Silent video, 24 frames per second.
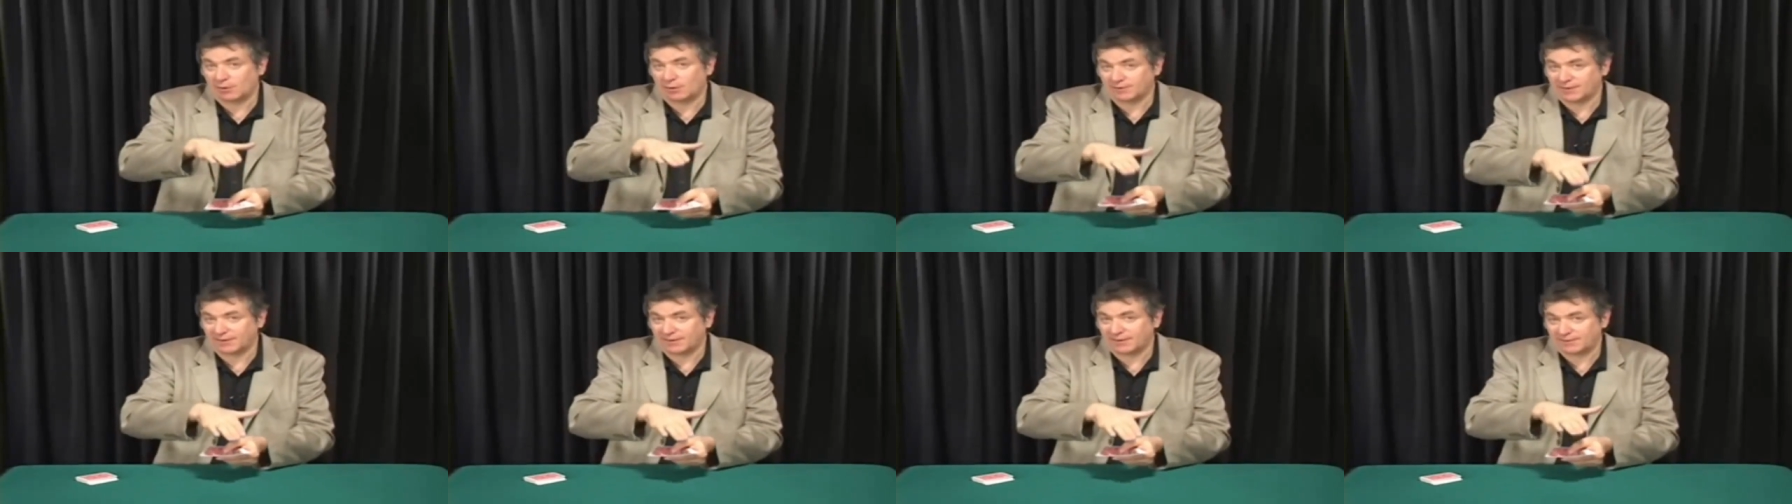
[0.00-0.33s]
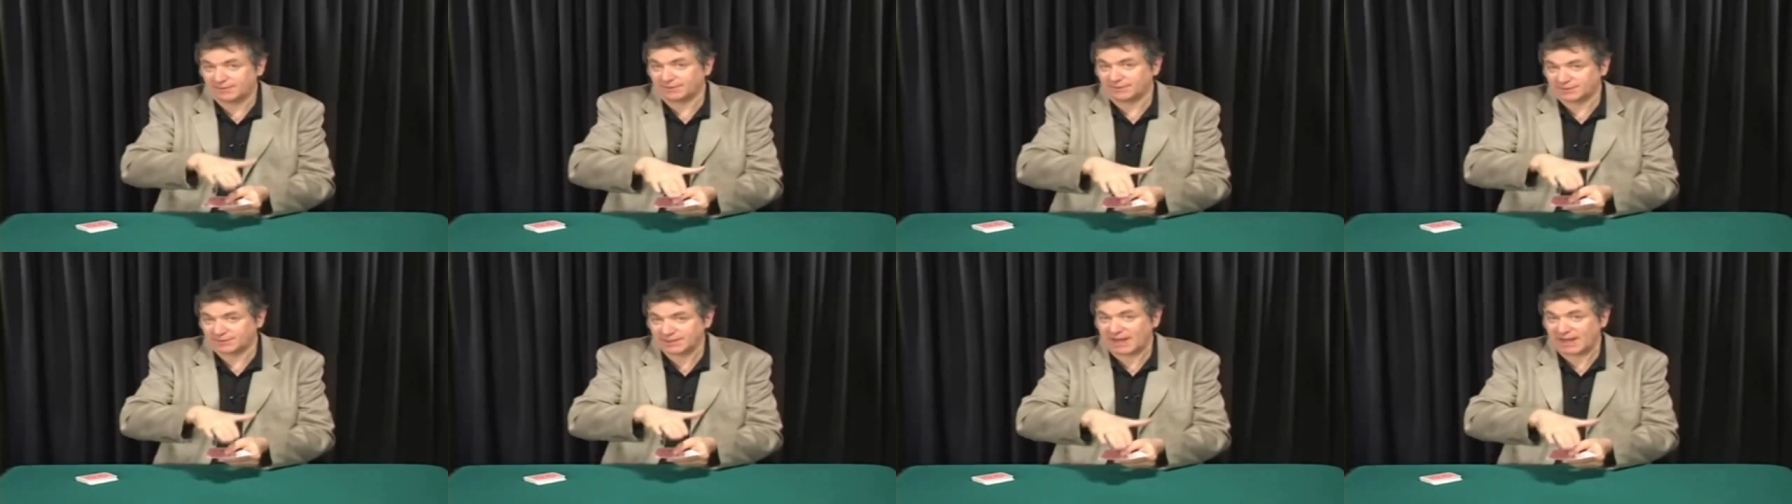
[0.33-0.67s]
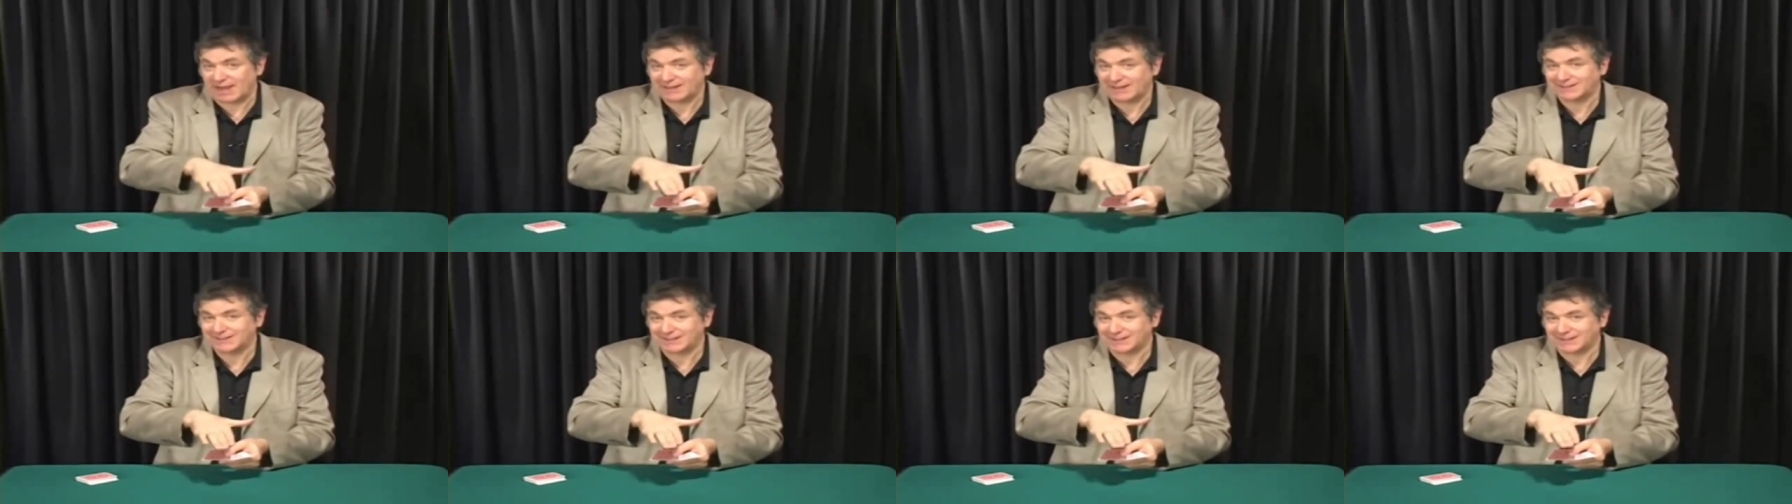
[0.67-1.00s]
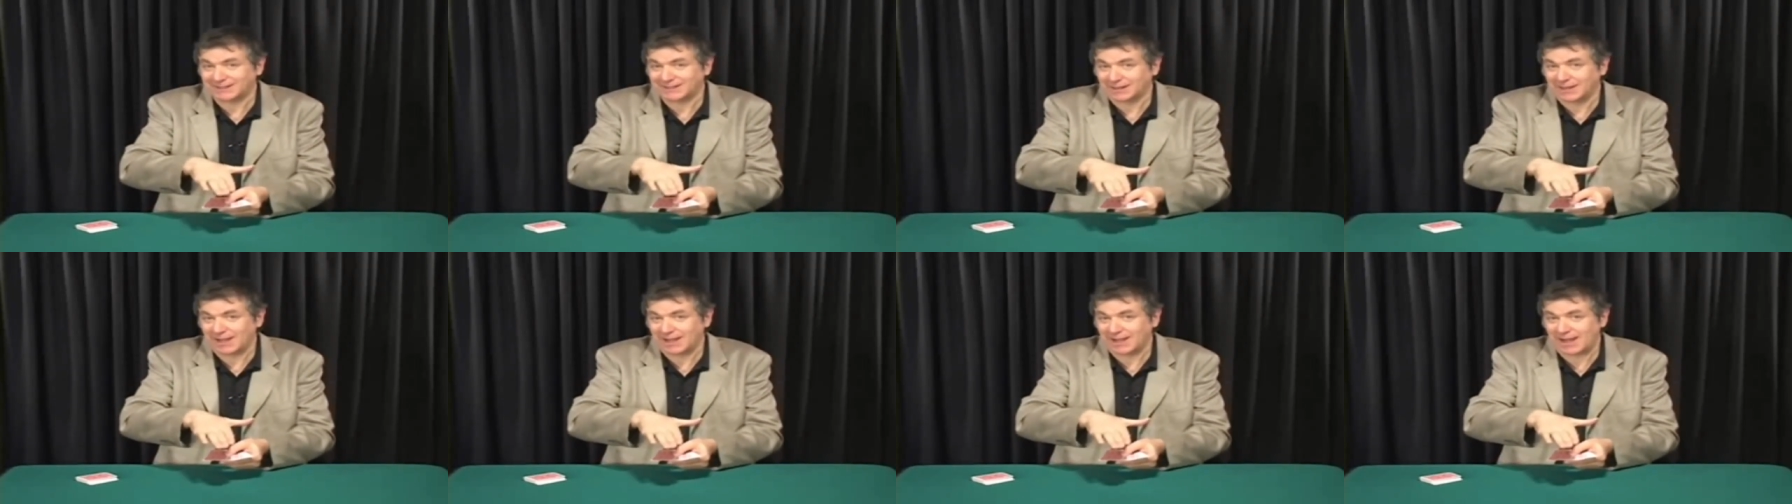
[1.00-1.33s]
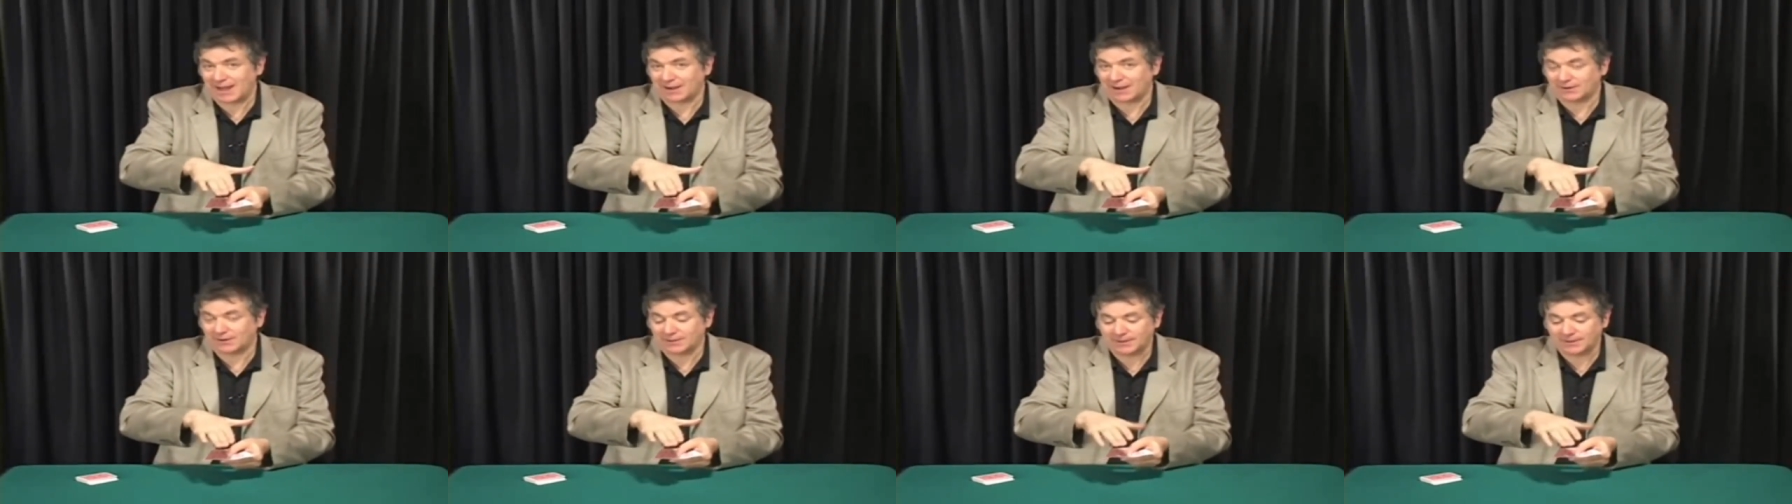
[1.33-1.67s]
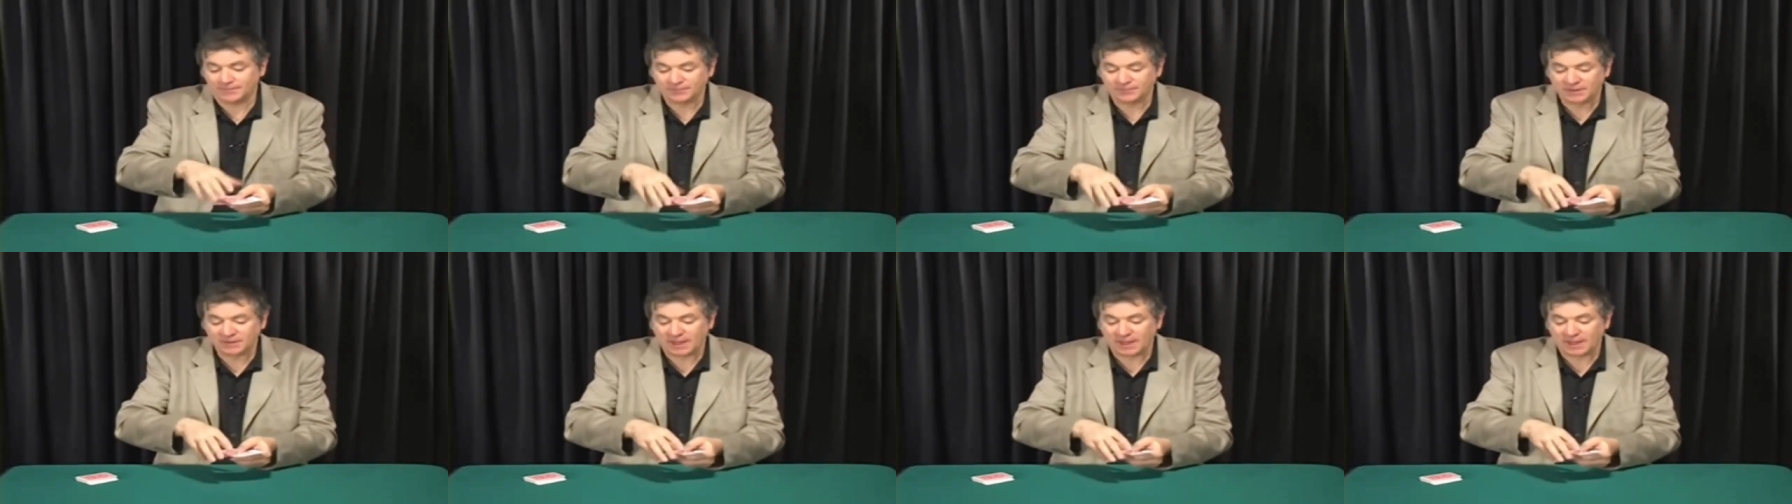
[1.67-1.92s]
of the selected card